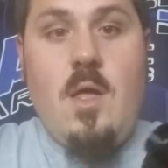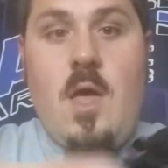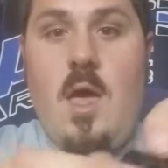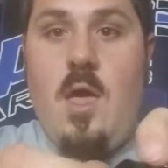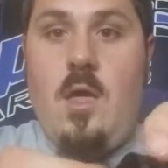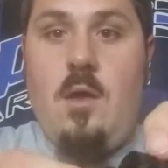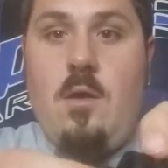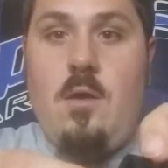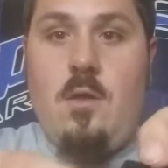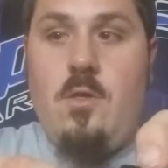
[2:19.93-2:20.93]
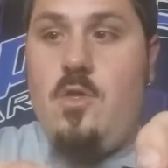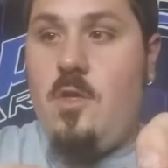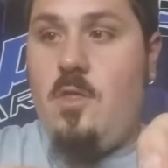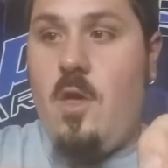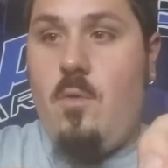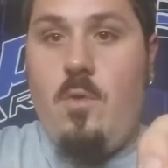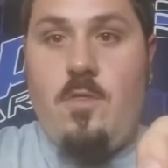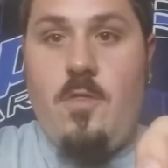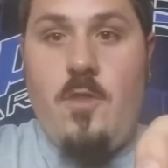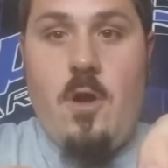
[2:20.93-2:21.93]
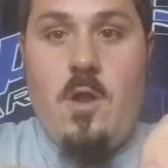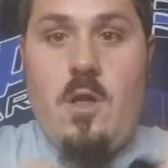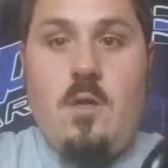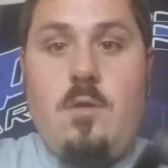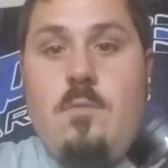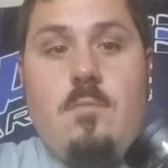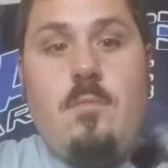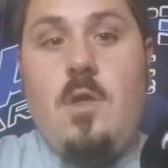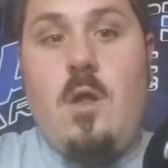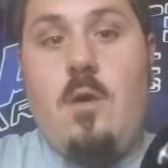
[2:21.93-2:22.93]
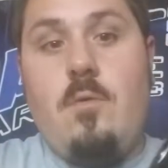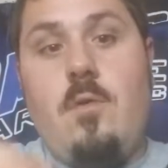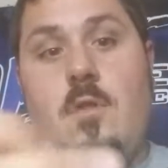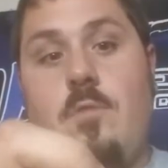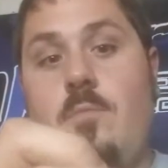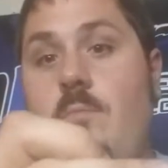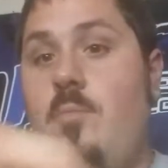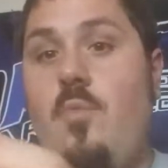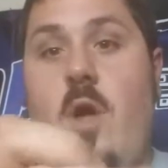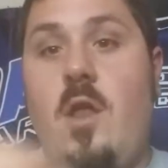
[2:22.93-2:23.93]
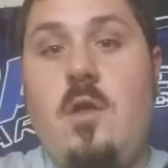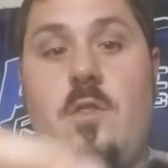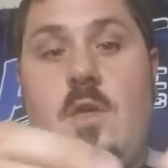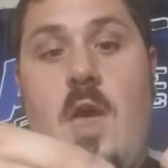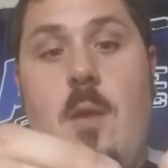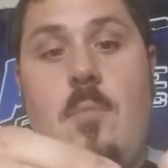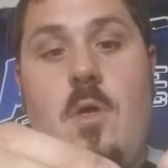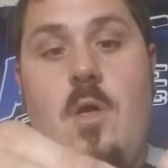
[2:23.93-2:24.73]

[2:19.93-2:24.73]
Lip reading: and just like with the 30, you know, it's right into the cap.